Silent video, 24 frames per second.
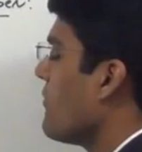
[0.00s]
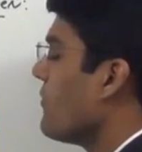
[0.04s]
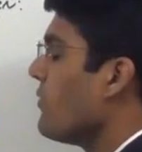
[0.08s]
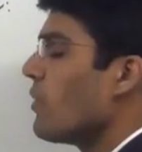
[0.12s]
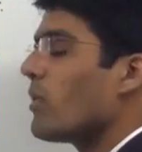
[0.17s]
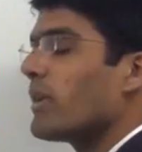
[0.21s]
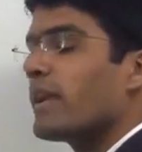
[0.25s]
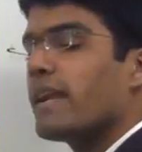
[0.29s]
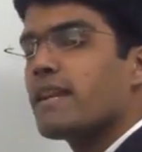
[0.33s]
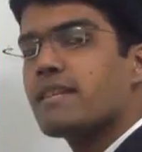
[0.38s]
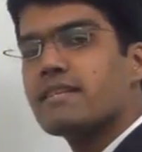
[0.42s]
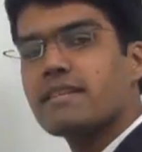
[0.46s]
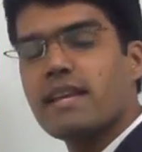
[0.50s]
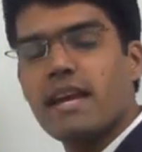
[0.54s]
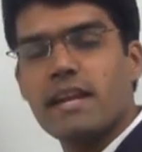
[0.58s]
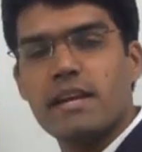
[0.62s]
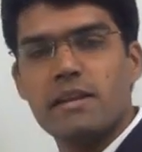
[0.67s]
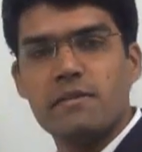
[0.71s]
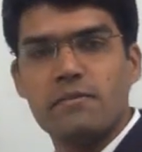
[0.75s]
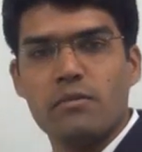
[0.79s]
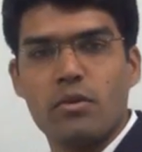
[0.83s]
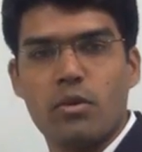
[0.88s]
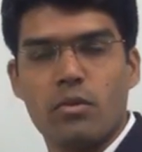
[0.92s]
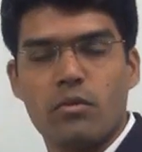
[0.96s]
4 gets
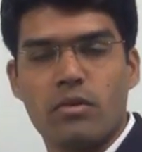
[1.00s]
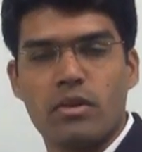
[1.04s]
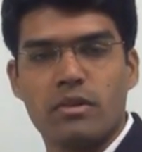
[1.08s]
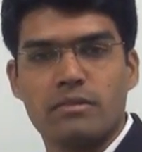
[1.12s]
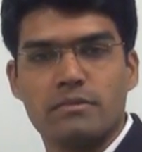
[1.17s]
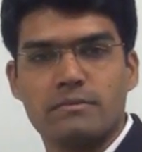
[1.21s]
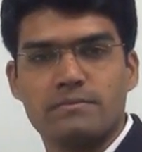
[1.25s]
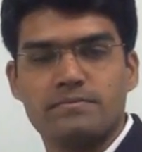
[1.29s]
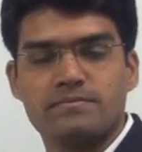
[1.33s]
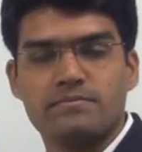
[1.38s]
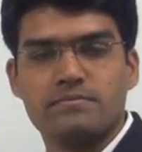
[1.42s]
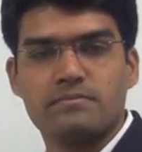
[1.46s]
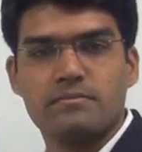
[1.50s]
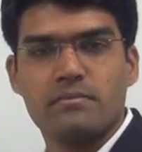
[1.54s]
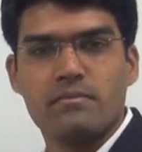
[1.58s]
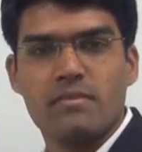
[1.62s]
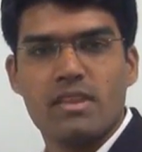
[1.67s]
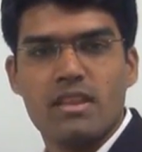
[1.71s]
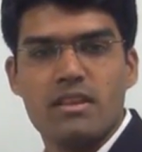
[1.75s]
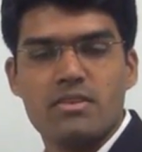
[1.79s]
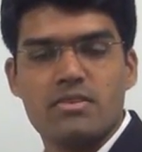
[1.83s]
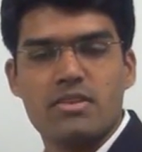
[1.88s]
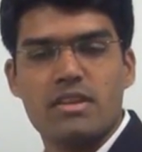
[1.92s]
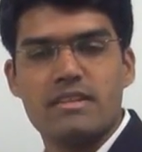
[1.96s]
carried forward.
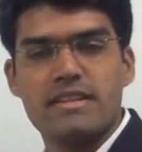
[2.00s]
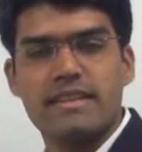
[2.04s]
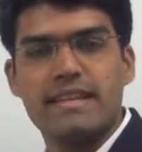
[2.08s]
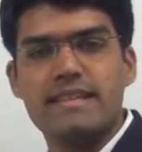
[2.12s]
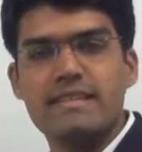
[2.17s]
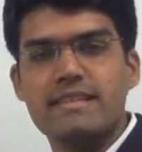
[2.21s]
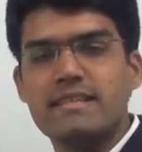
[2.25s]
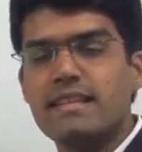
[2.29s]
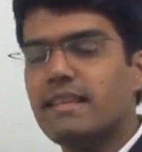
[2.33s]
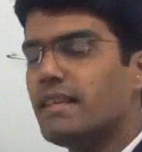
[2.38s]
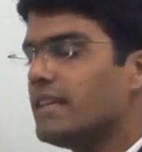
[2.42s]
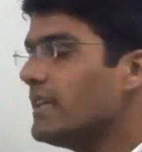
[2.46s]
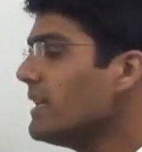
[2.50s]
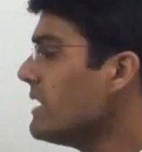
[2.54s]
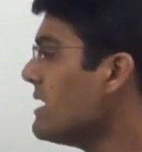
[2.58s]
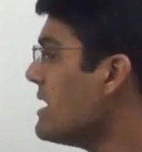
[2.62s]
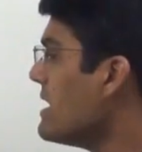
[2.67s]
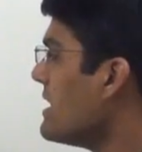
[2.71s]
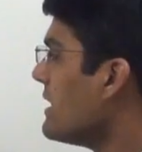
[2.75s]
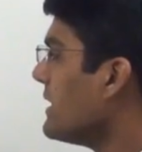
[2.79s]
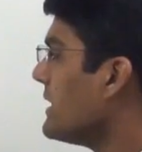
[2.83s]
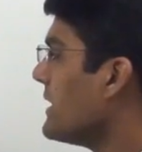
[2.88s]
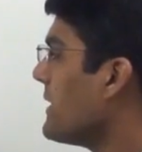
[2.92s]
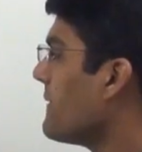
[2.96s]
So as you can see,
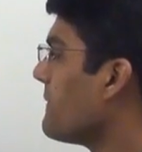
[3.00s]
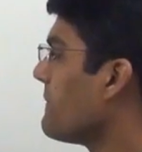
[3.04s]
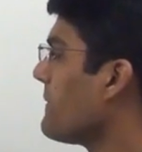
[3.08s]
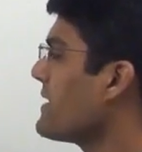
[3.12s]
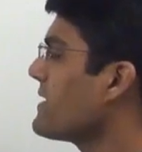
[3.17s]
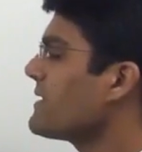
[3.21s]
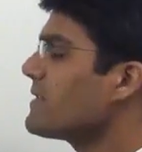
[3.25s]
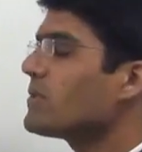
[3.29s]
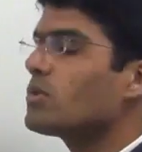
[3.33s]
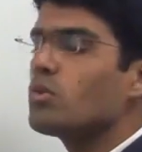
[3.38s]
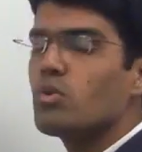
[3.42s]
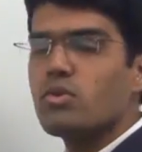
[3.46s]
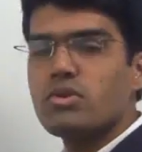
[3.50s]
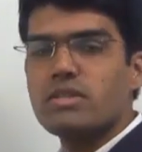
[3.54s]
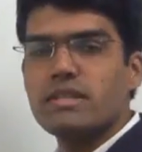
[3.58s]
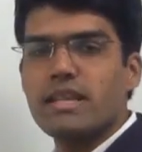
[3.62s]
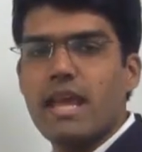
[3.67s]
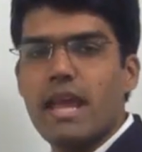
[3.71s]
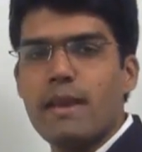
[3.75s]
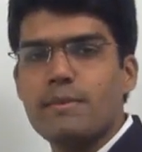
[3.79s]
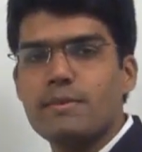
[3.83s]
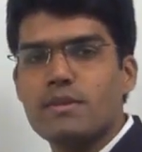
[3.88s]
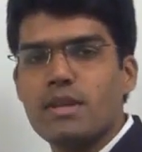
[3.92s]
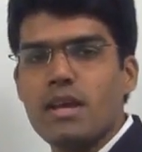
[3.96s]
the first two
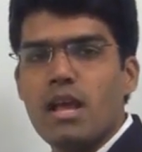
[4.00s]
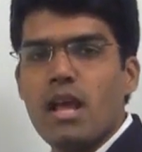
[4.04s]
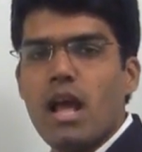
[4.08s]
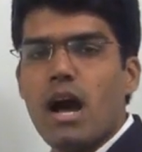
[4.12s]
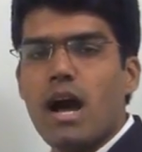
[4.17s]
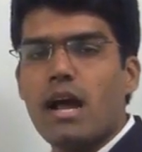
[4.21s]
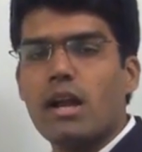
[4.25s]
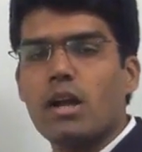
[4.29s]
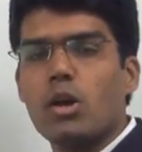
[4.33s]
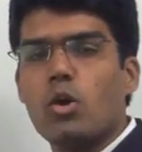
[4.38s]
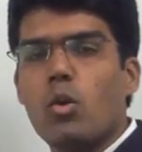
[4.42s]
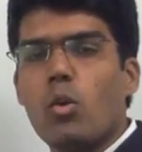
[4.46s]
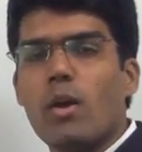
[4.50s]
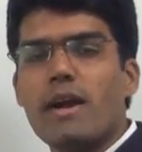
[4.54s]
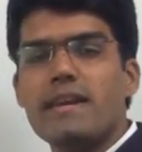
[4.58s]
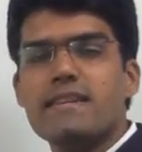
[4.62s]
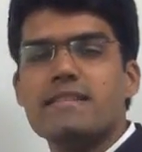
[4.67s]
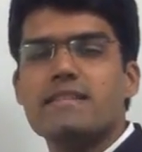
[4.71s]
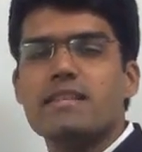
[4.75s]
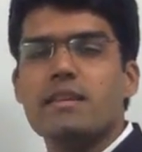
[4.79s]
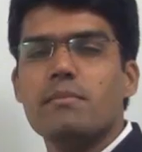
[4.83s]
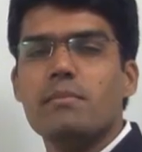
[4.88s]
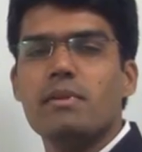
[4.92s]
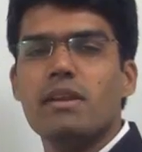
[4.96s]
steps are
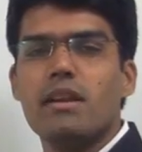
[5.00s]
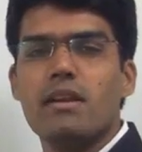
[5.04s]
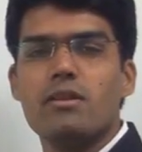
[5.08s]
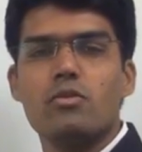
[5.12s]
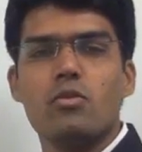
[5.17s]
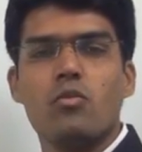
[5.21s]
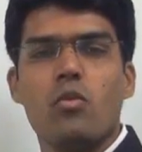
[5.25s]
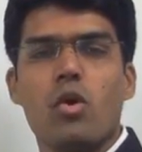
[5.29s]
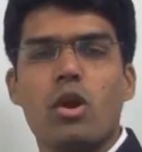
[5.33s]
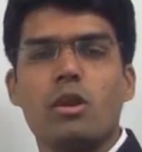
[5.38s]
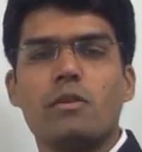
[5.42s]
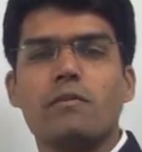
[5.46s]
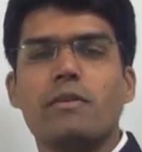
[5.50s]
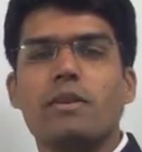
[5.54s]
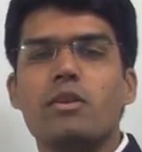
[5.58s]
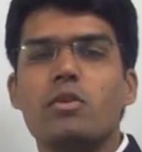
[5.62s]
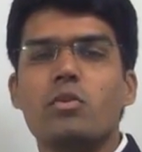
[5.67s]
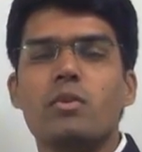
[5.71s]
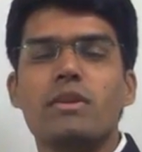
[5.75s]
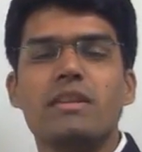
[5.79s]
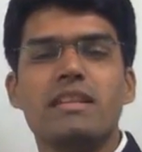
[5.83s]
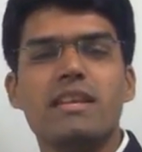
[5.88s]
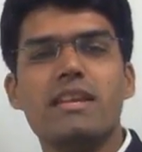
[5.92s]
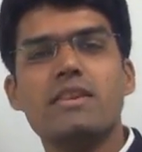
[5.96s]
quite similar to what we
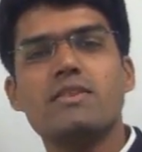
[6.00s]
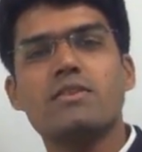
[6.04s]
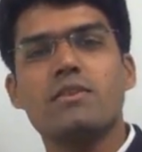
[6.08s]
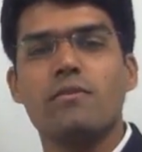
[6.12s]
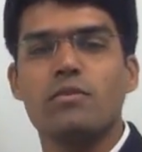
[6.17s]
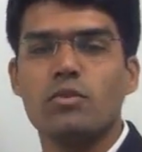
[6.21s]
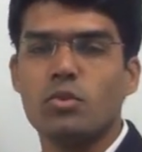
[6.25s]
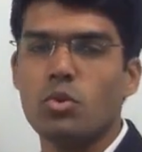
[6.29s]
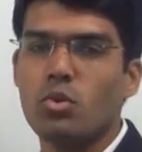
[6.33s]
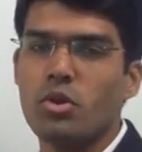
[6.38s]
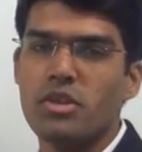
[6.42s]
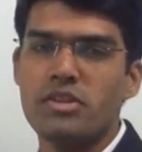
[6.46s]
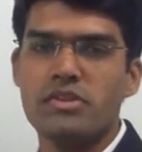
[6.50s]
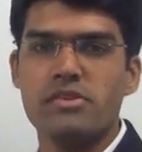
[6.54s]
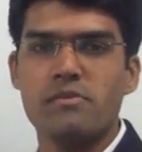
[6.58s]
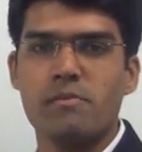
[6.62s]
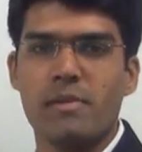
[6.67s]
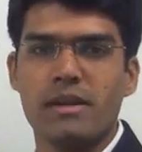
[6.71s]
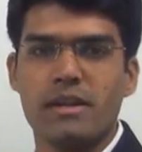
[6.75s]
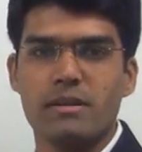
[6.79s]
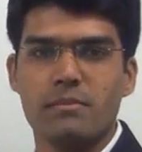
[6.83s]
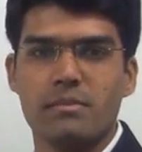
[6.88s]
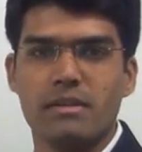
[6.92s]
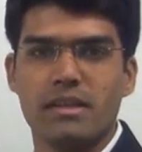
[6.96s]
do in case of two-digit
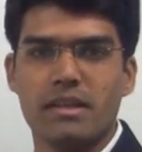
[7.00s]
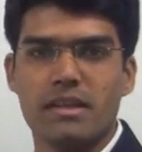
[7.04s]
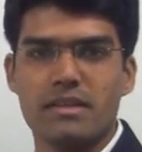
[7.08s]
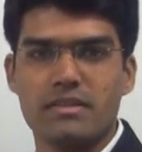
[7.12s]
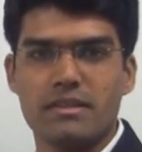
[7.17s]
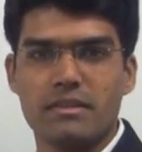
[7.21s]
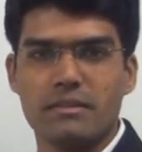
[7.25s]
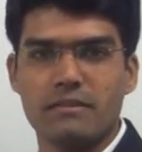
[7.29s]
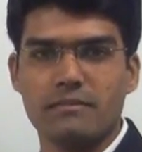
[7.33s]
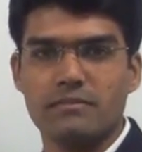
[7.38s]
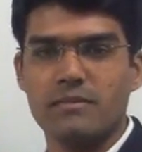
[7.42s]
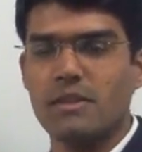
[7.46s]
multiplication.